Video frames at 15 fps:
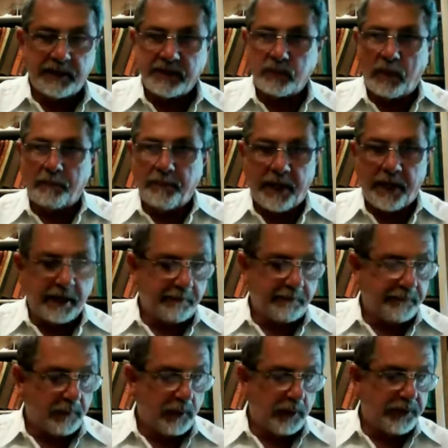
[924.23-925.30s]
just went back
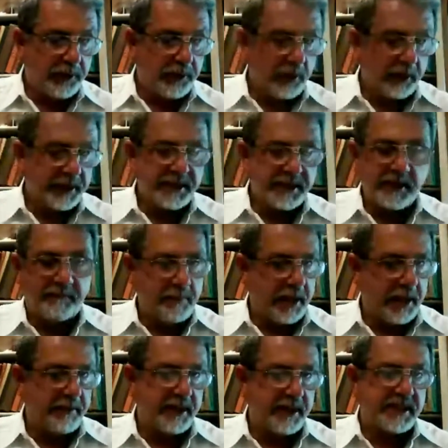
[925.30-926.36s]
and forth on this stuff,
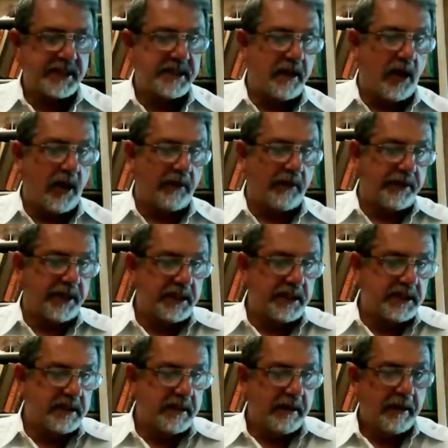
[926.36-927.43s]
maybe all
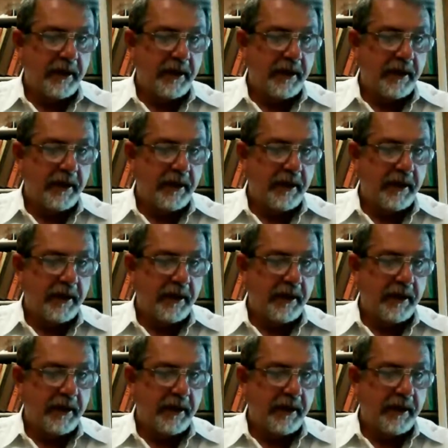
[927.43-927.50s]
these